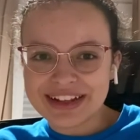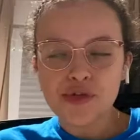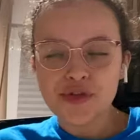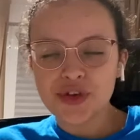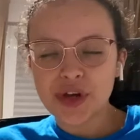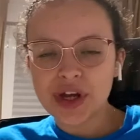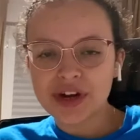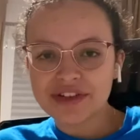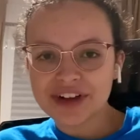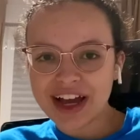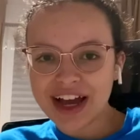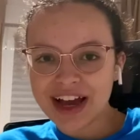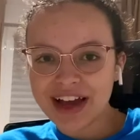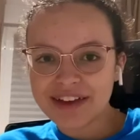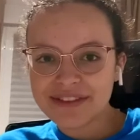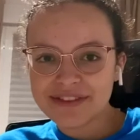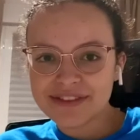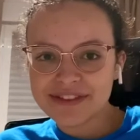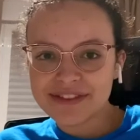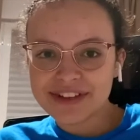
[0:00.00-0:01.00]
We
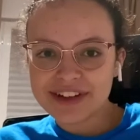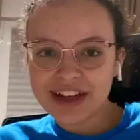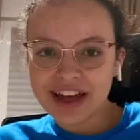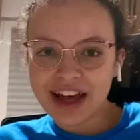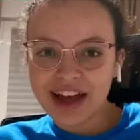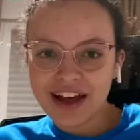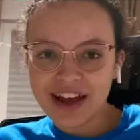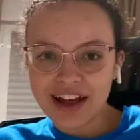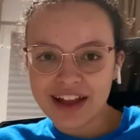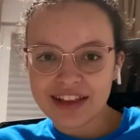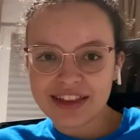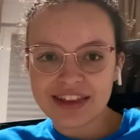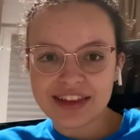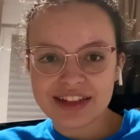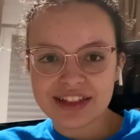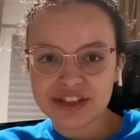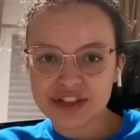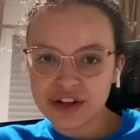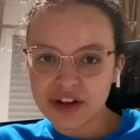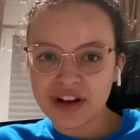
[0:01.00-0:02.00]
arrived at the
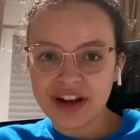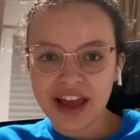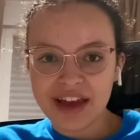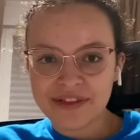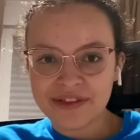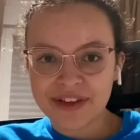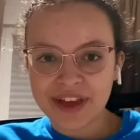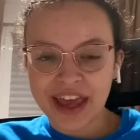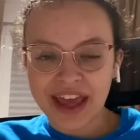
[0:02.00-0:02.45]
John F.